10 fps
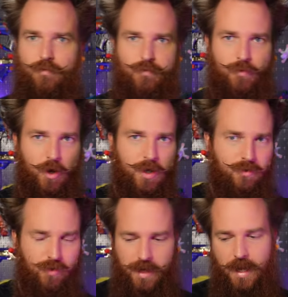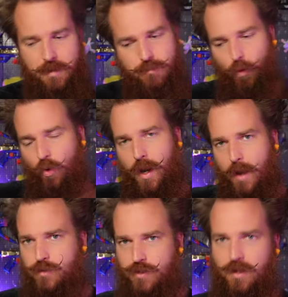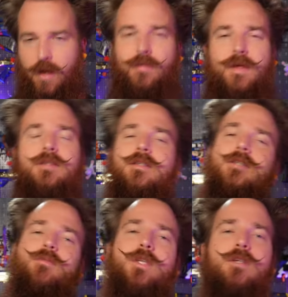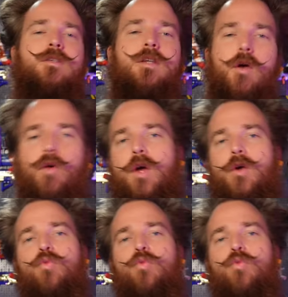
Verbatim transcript: rocket grenade ball launchers like this is because, you know,